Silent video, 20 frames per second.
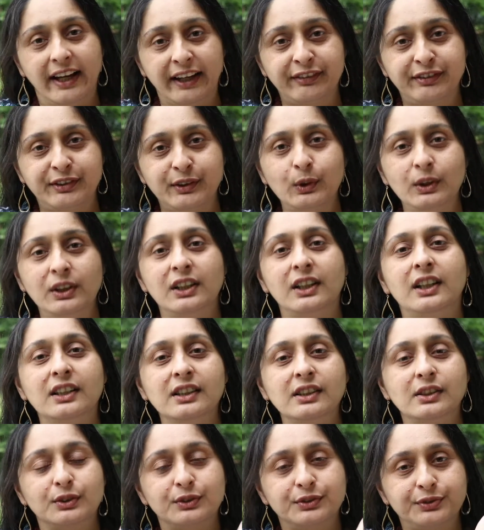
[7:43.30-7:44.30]
If you
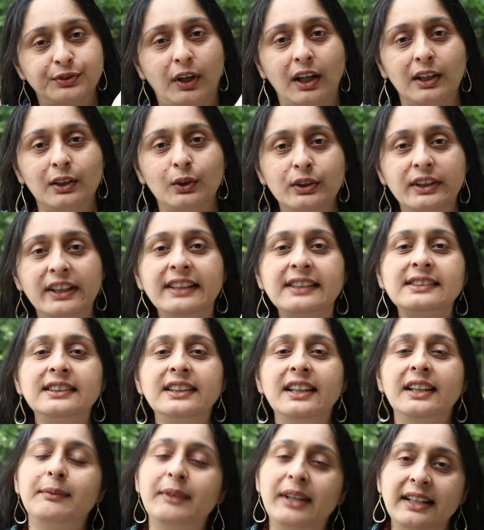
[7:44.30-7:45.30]
learn to follow these
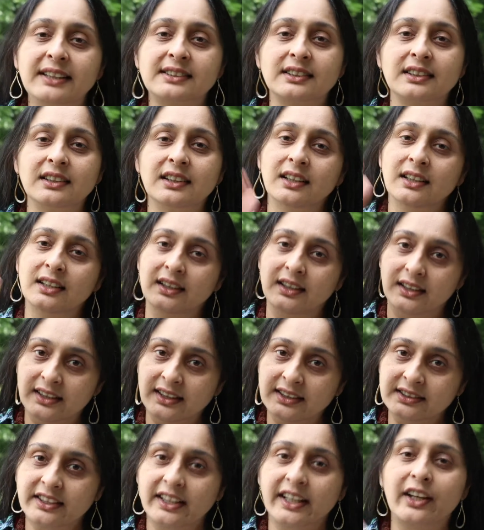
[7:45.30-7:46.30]
limits,
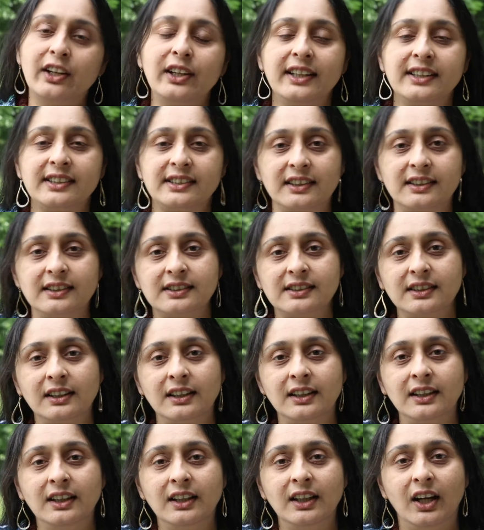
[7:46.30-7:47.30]
these regulations,
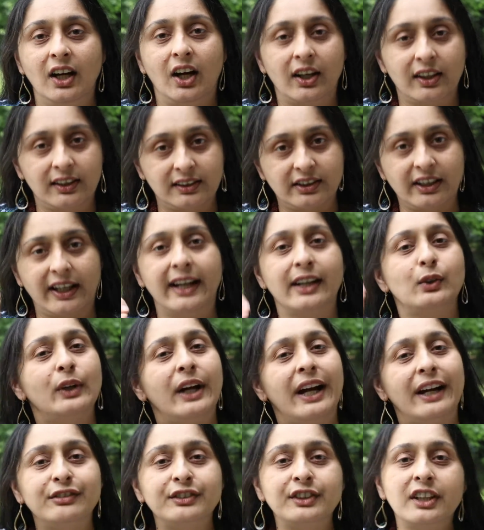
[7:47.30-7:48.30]
or try to
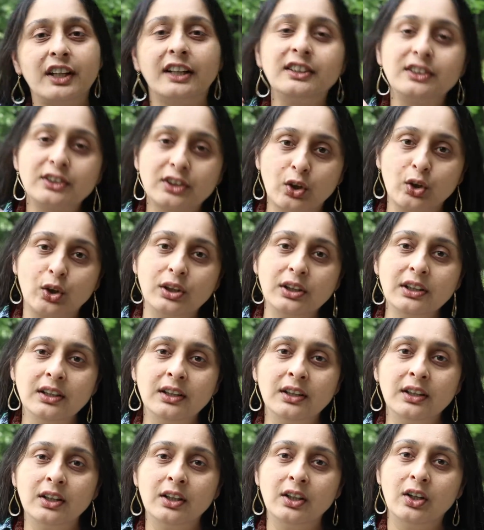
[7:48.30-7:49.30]
have control
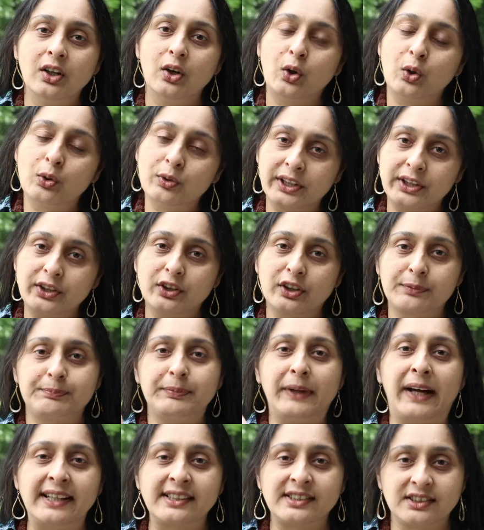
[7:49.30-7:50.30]
over your
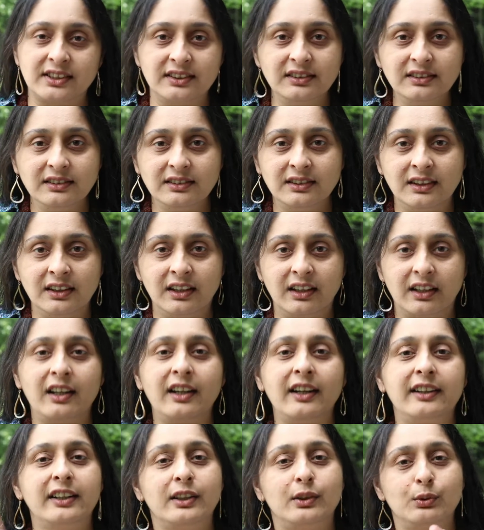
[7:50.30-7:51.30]
passion
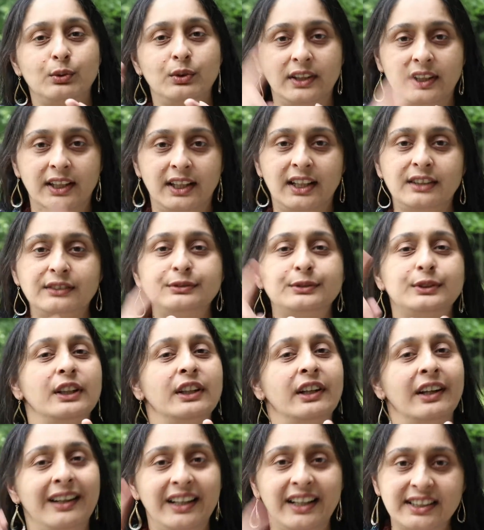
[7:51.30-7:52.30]
related to love,
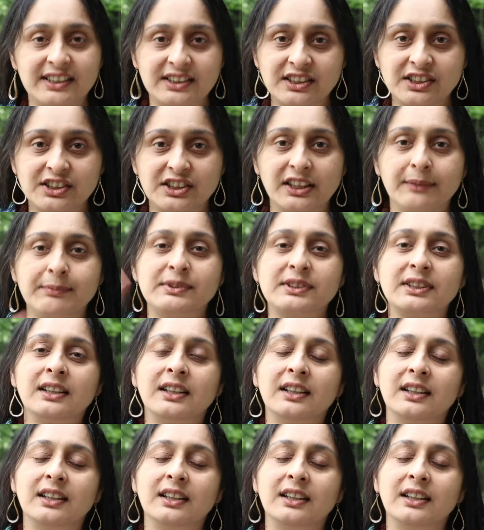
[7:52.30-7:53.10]
relationships,